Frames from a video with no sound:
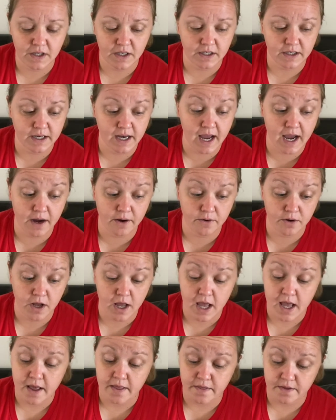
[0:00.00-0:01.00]
Now,
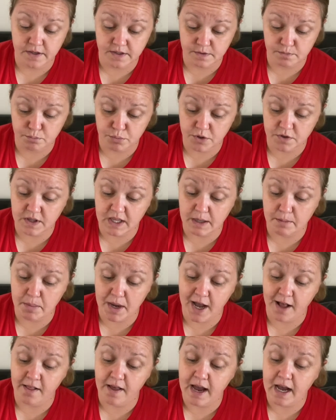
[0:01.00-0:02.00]
this birthday
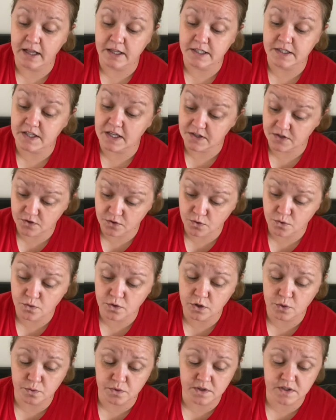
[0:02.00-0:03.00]
pal Alice, as soon
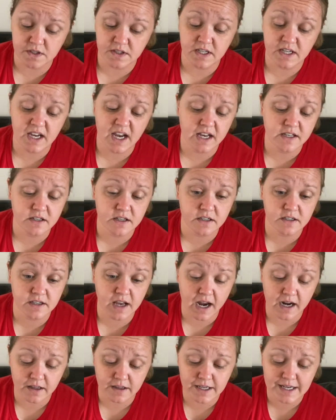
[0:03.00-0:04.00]
you will see, has
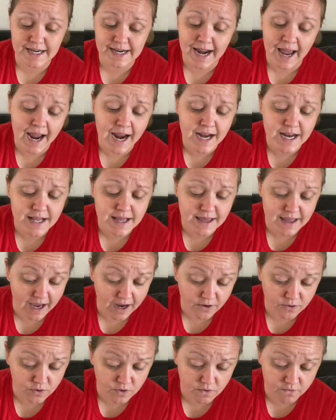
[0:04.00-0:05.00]
exactly
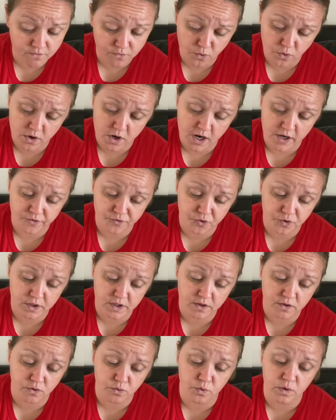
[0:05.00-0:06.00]

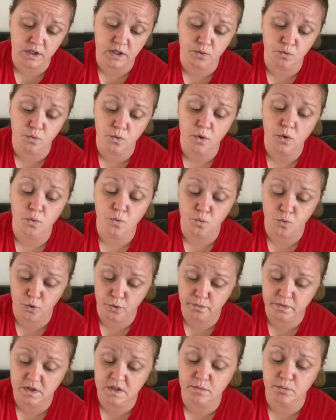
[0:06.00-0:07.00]
9,403
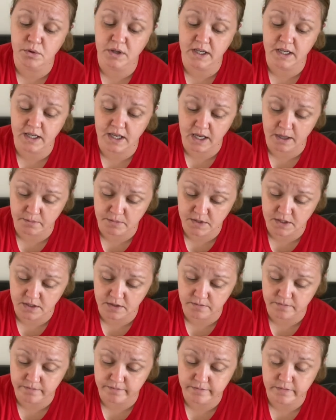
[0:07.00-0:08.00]
rooms to play games
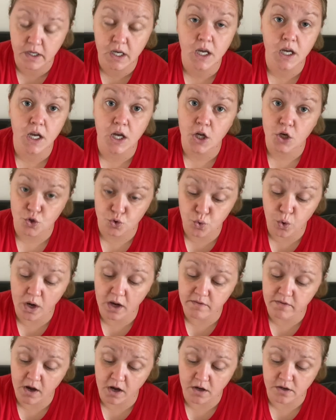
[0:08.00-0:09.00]
in,
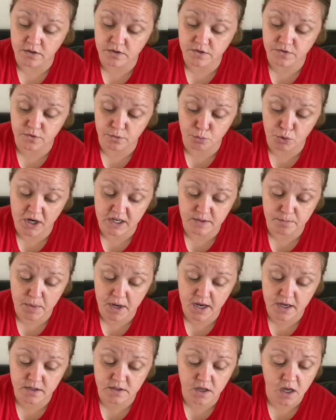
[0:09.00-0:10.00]
12 halls for brass
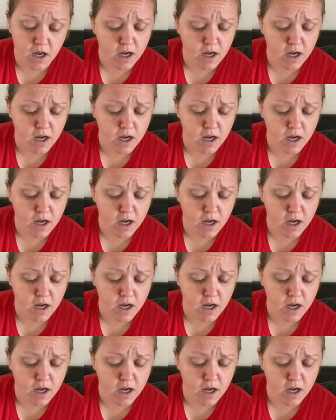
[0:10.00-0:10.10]
bands,